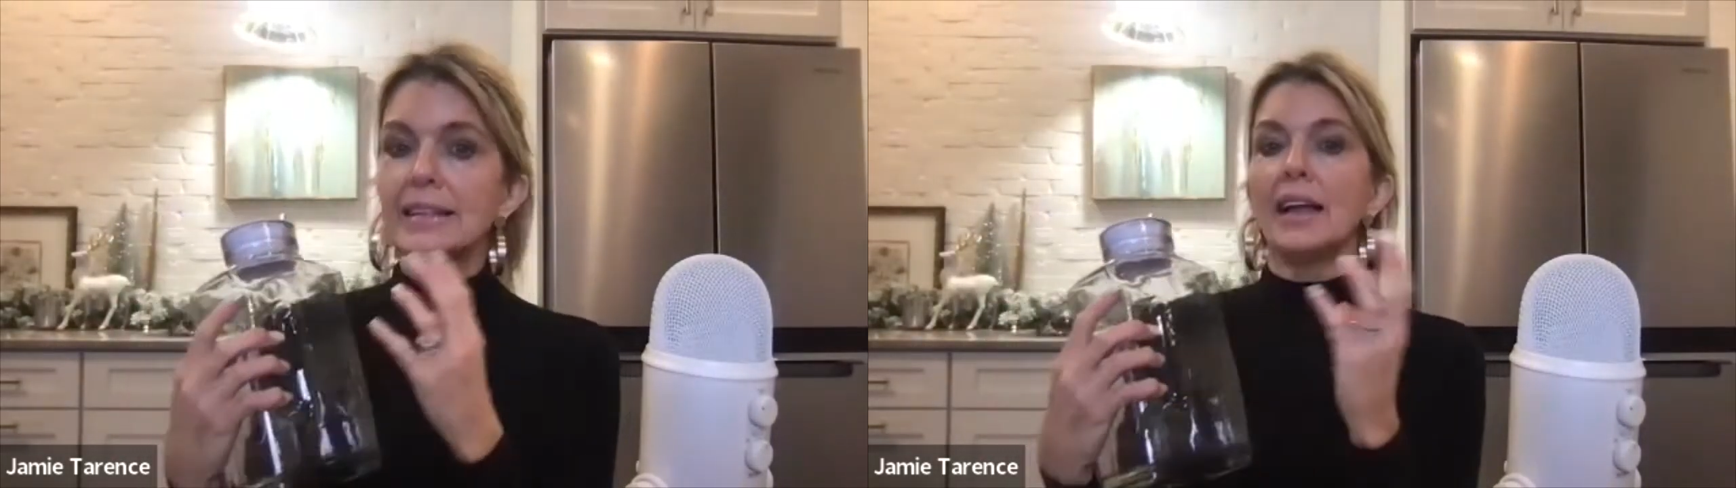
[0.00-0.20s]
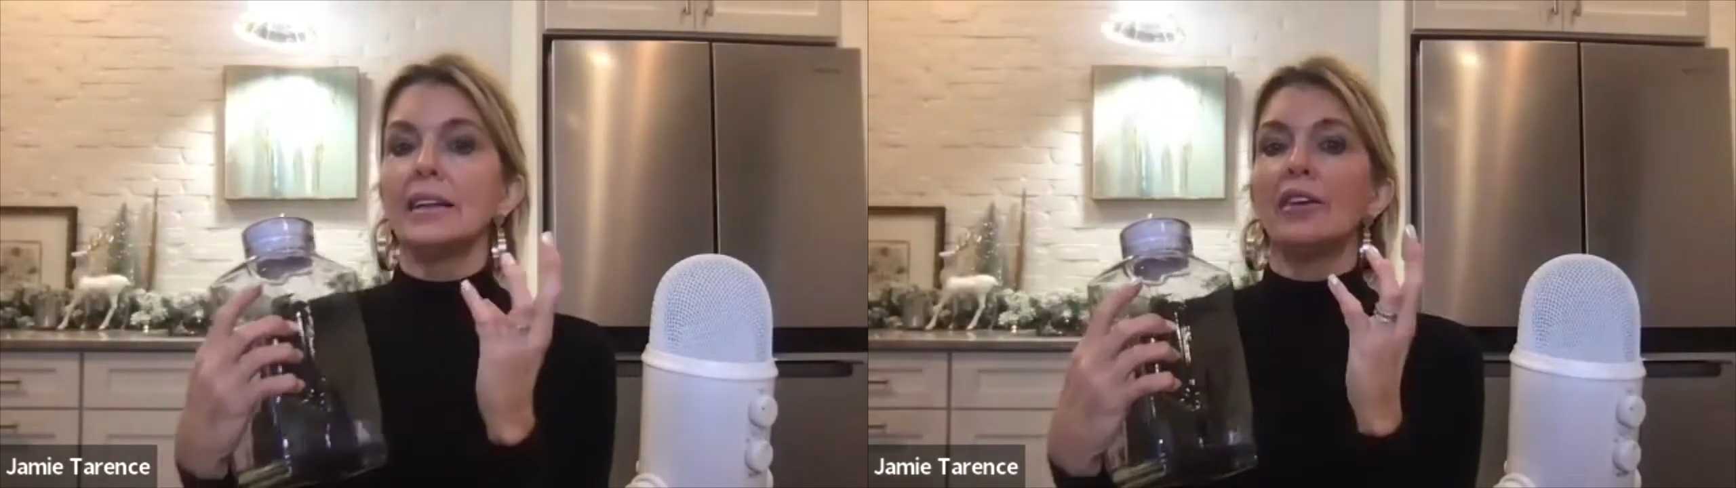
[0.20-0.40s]

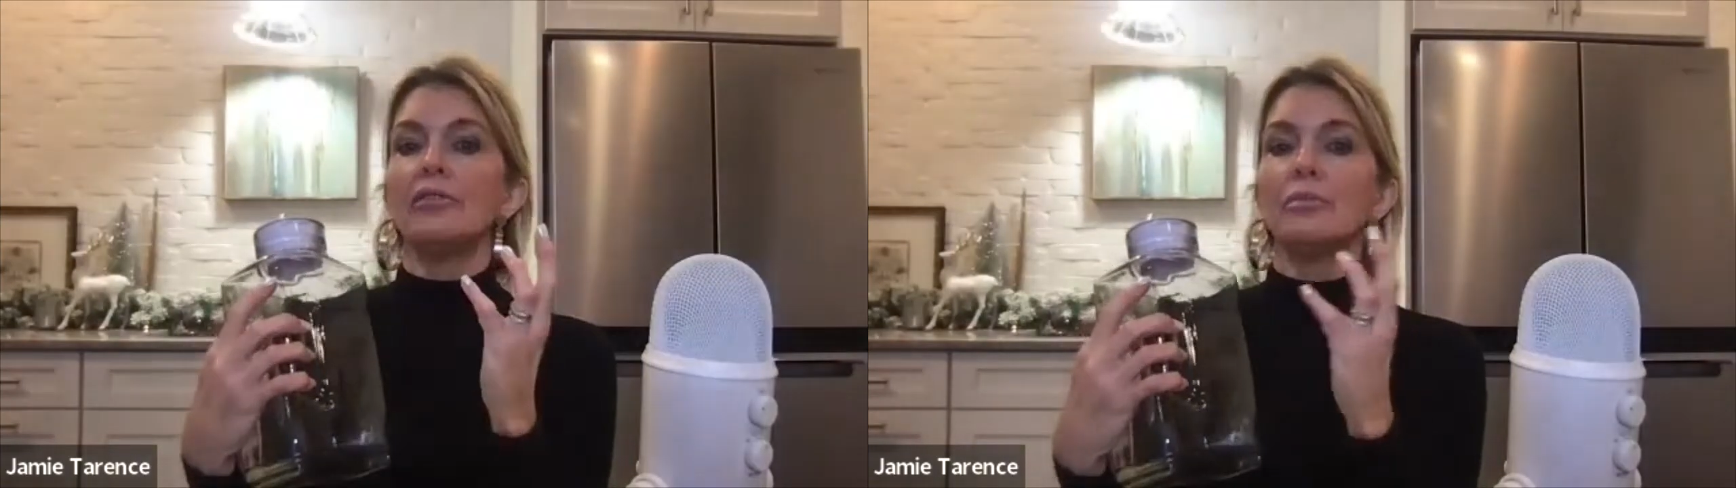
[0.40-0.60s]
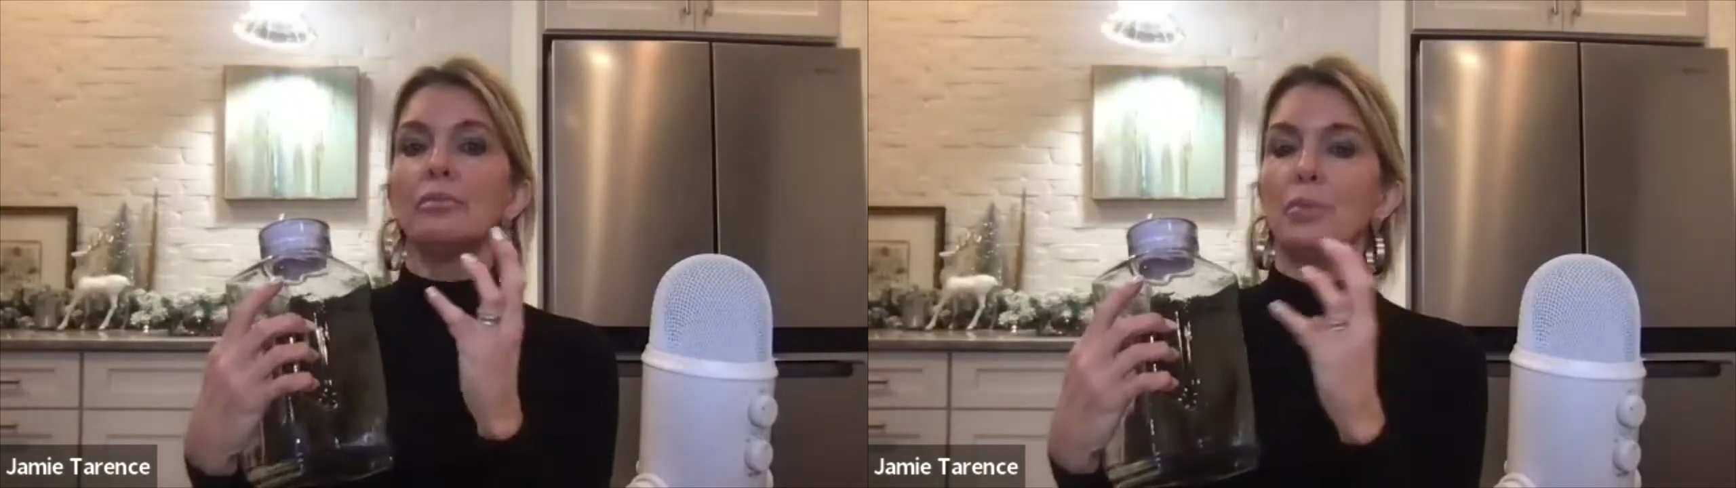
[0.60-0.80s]
I love
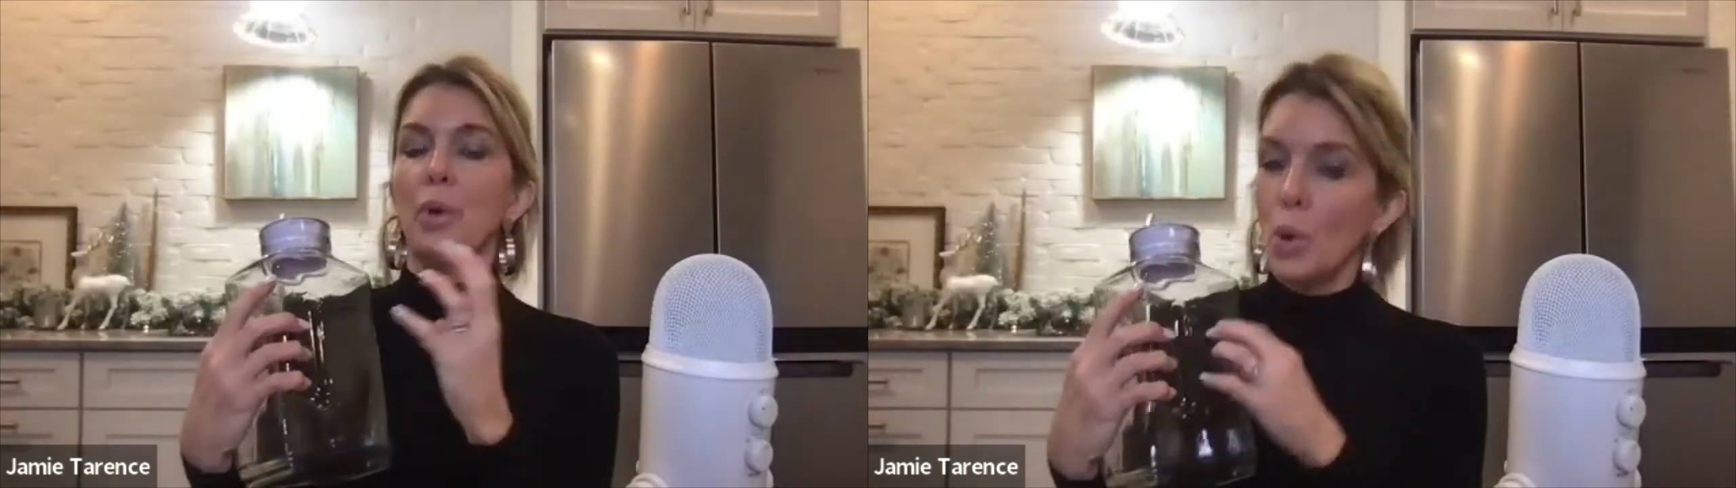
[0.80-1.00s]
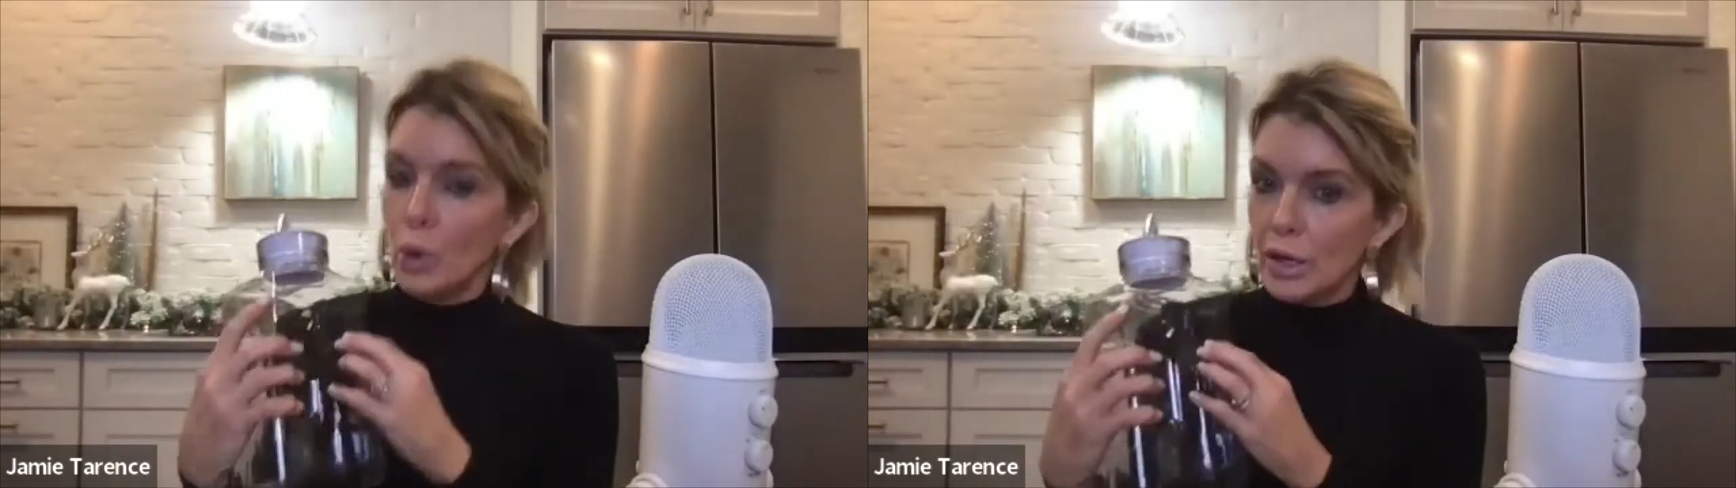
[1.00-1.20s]

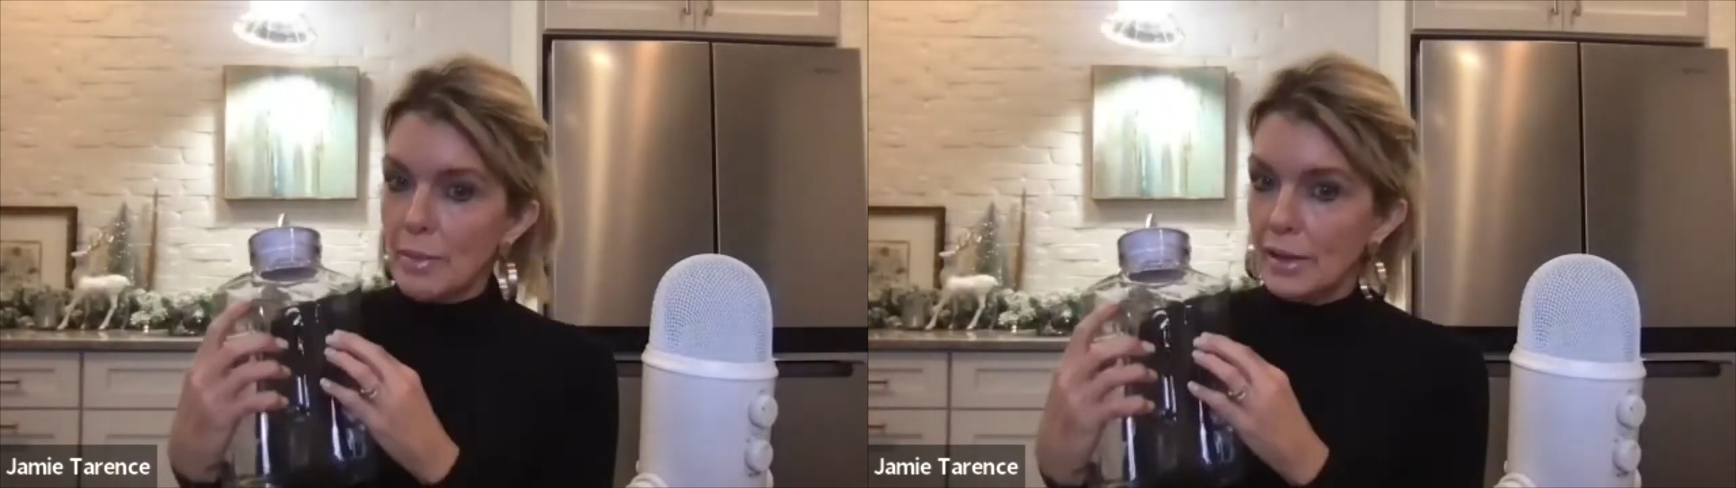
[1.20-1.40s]
pouring my